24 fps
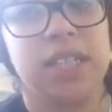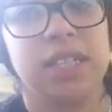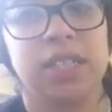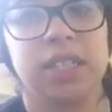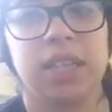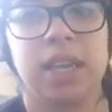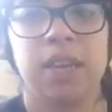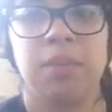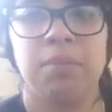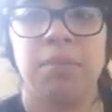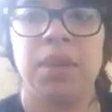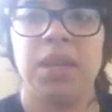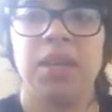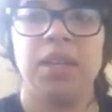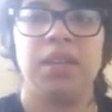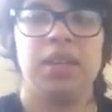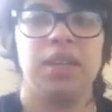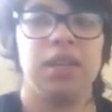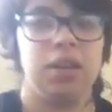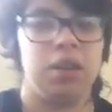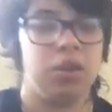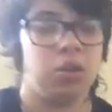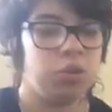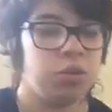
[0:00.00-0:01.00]
is a big
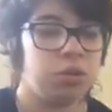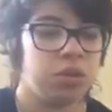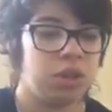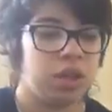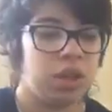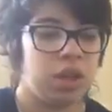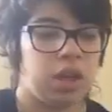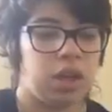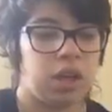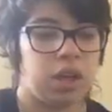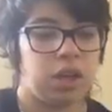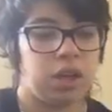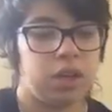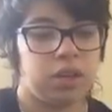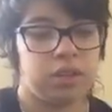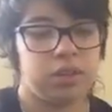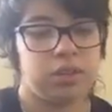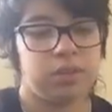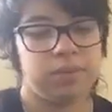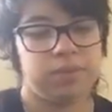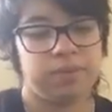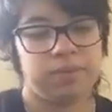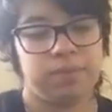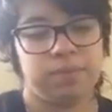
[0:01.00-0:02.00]
deal.
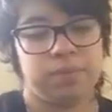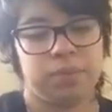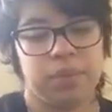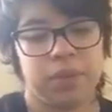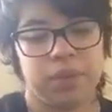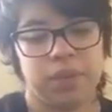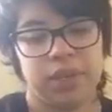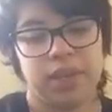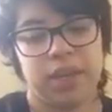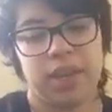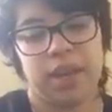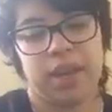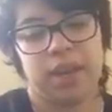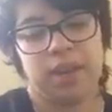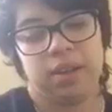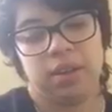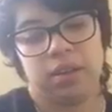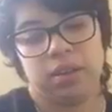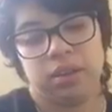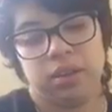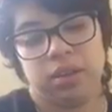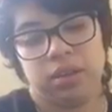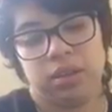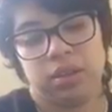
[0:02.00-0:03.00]
But yeah,
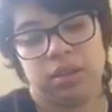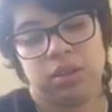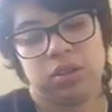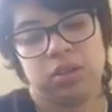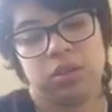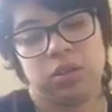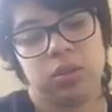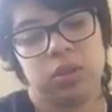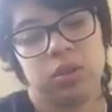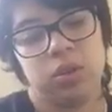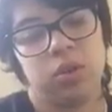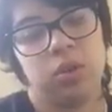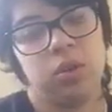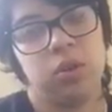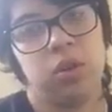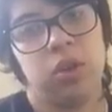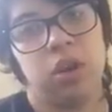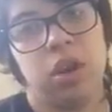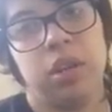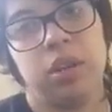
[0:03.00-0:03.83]
so